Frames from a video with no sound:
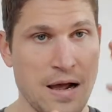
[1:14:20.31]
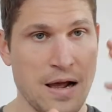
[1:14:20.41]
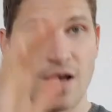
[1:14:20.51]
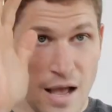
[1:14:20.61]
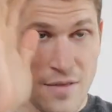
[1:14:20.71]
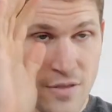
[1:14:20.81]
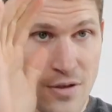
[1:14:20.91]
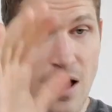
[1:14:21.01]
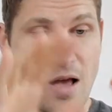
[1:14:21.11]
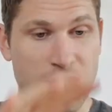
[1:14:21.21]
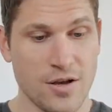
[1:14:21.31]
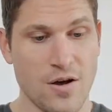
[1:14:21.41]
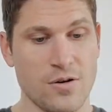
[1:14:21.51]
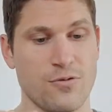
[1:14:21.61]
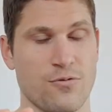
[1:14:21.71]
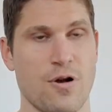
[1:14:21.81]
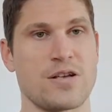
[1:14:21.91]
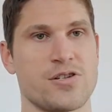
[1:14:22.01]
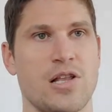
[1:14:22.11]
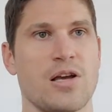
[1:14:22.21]
pound and the kind of
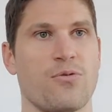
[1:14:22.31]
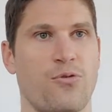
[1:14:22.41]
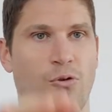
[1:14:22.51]
wrestling